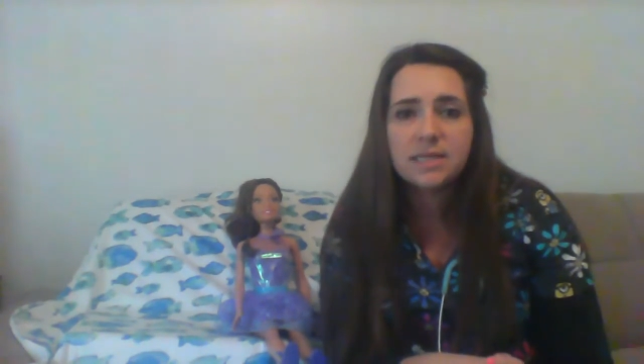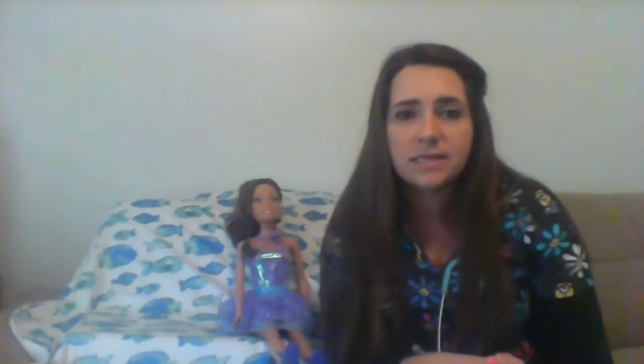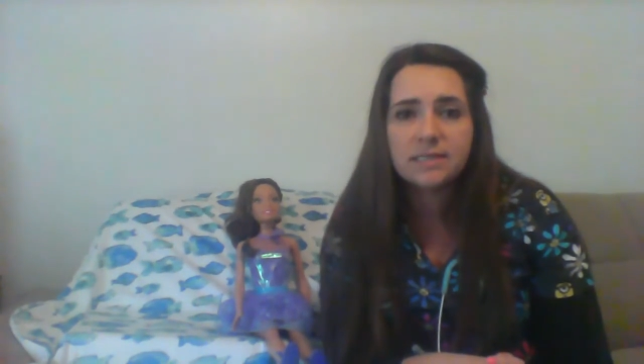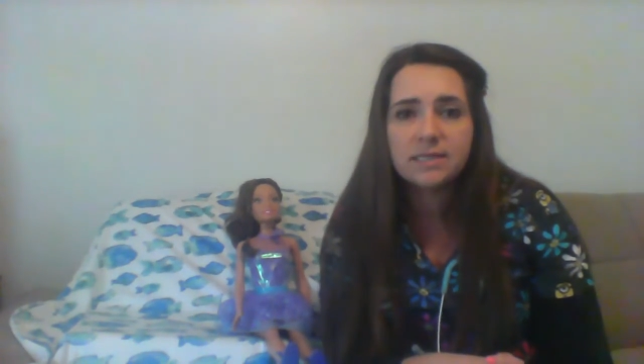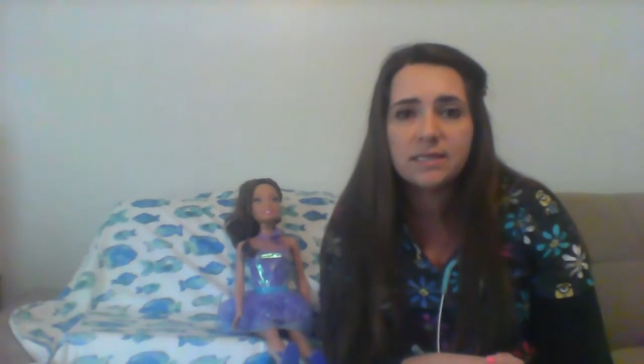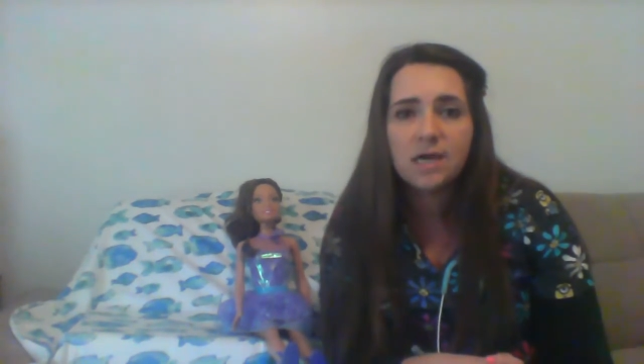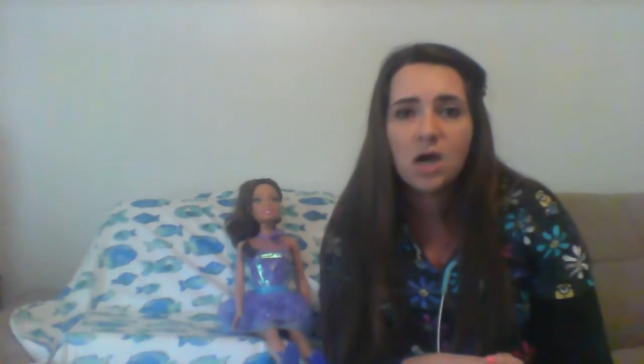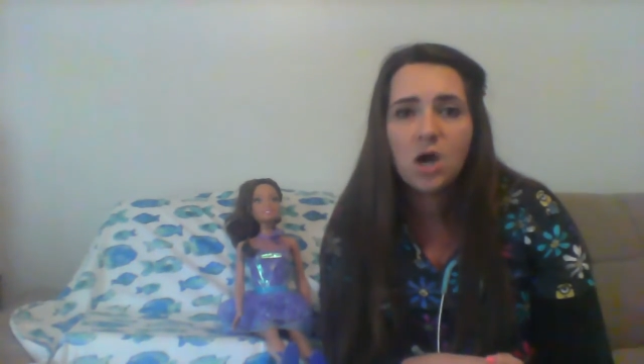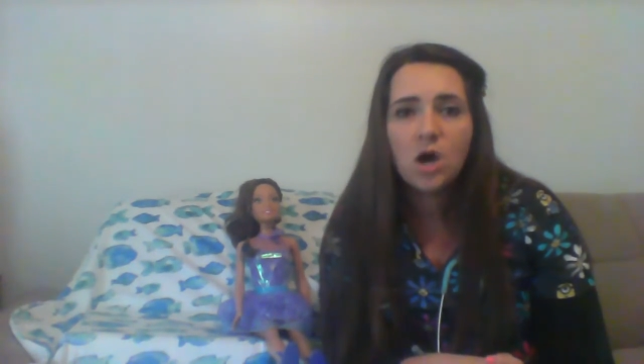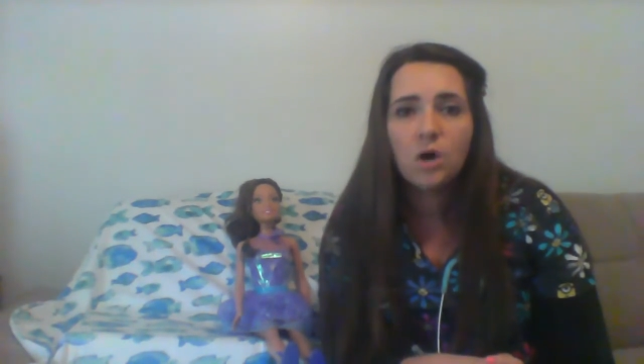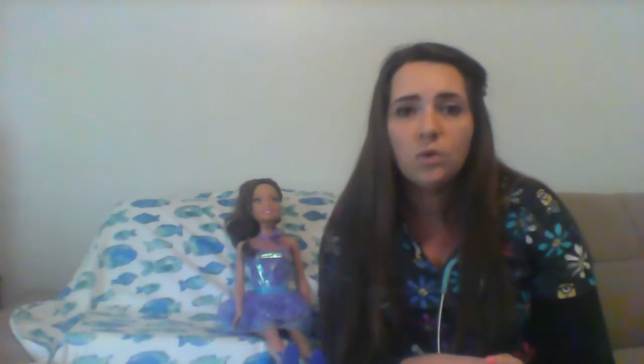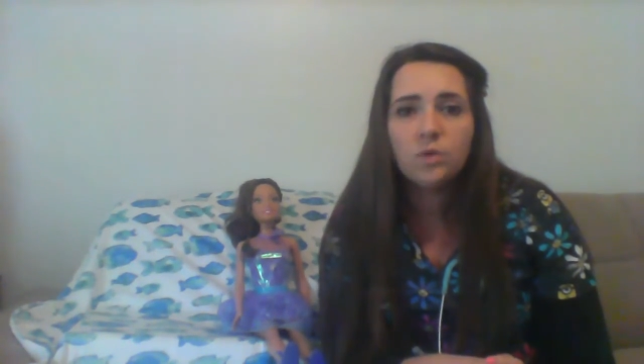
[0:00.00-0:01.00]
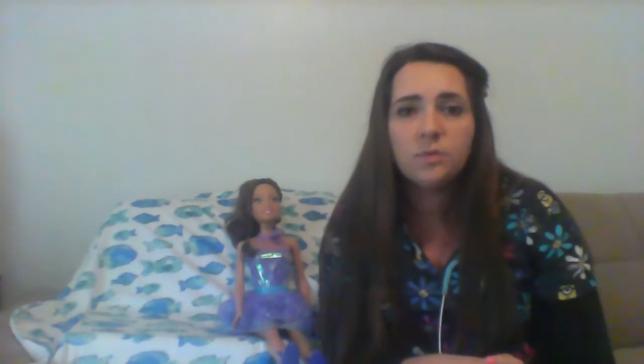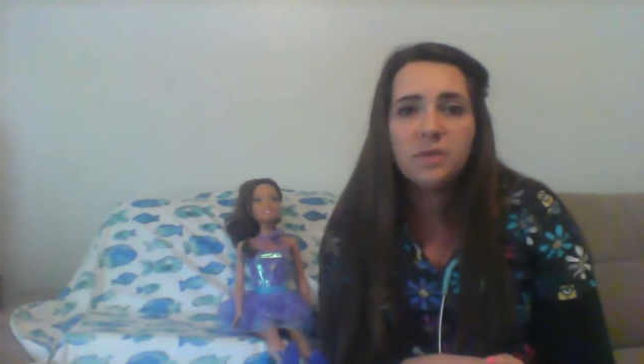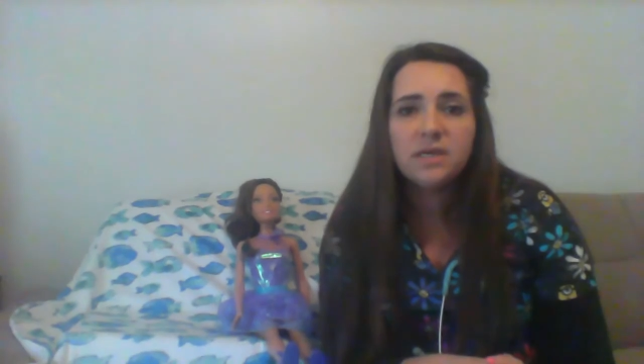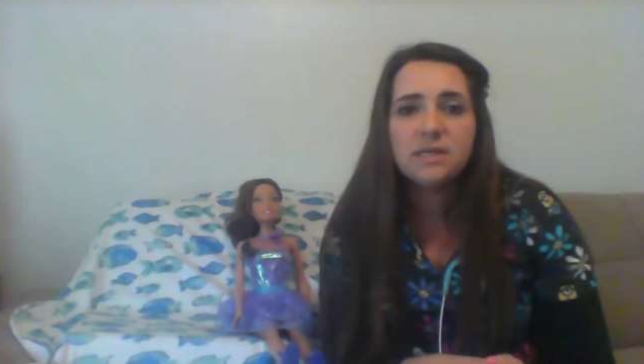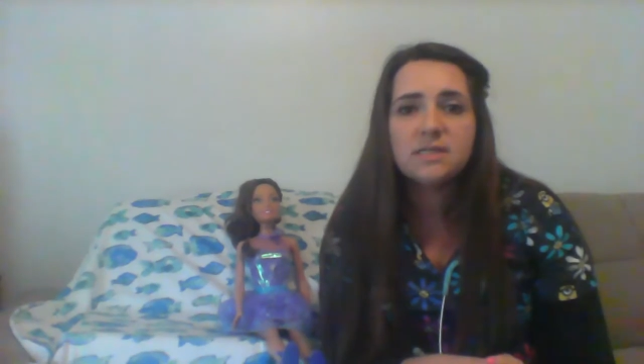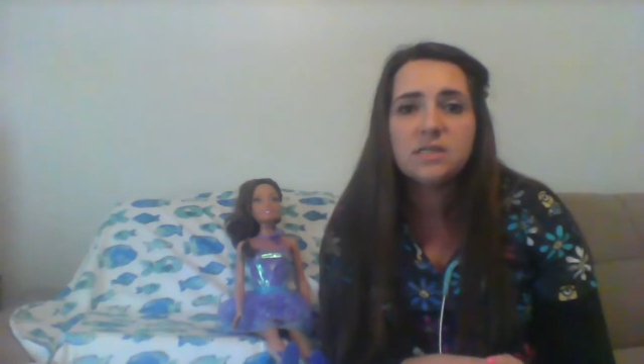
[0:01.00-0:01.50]
60 would
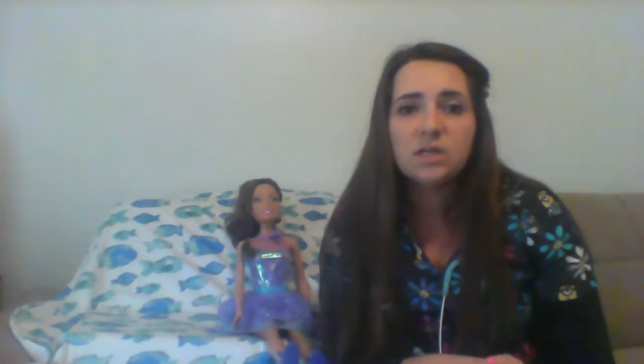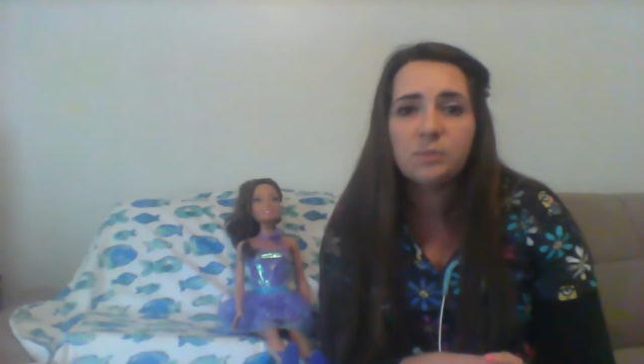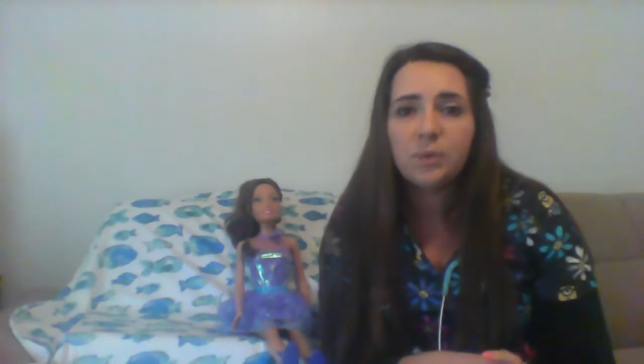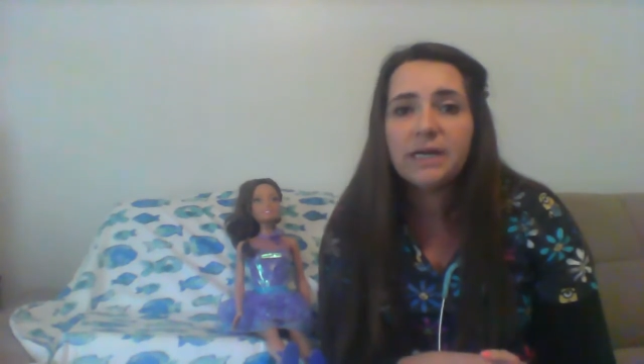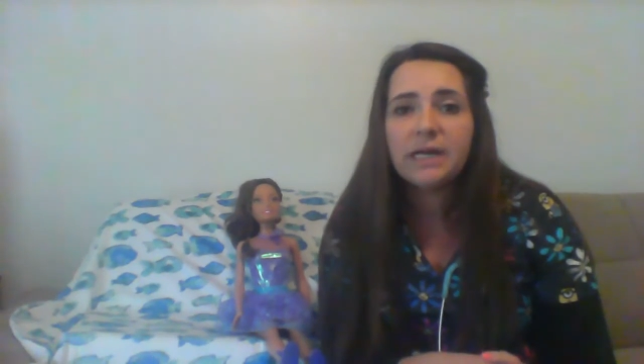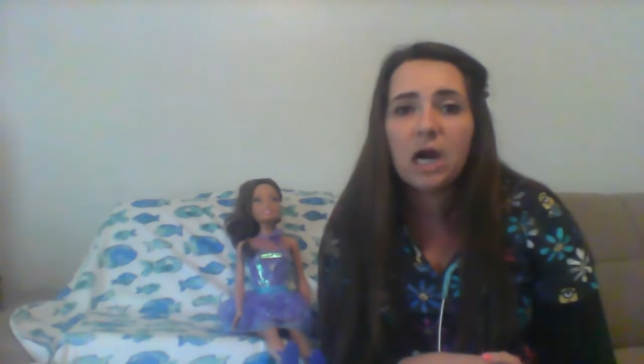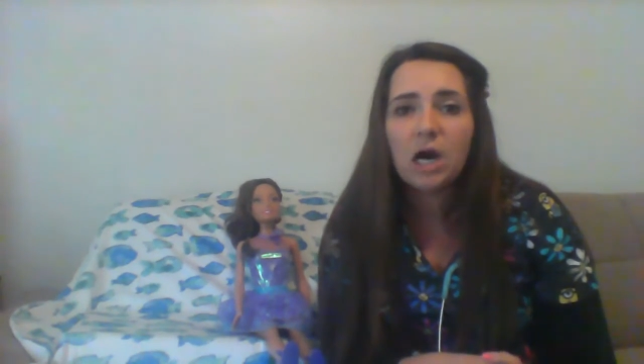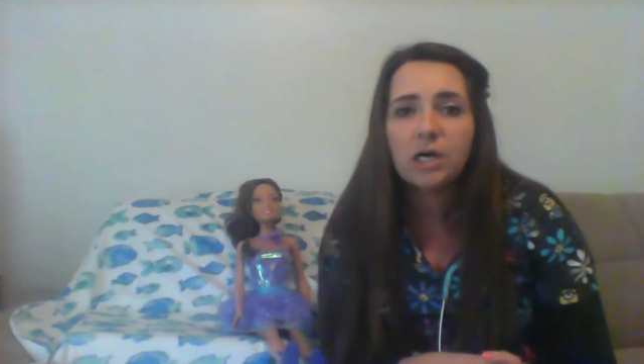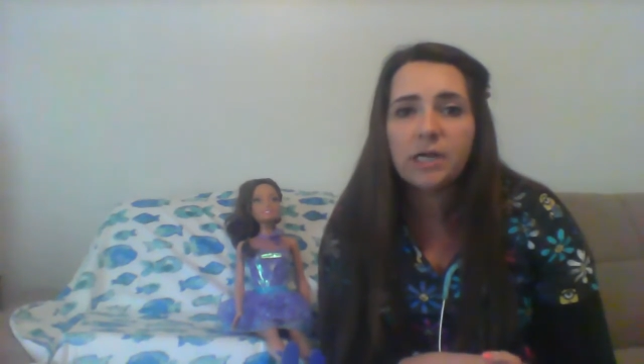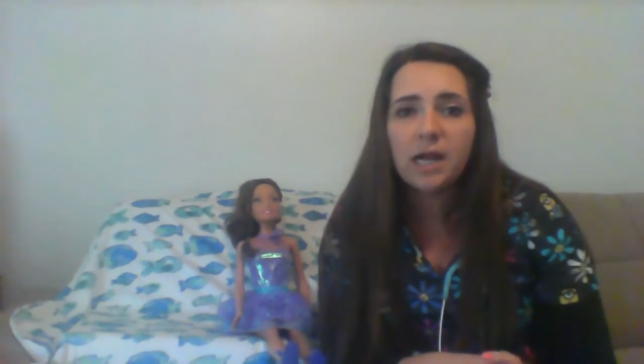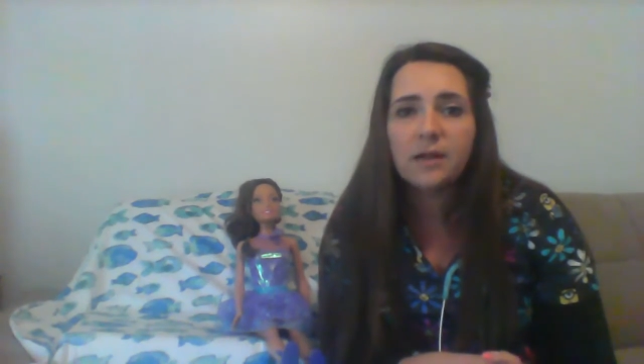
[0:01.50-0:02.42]
be considered bradycardia.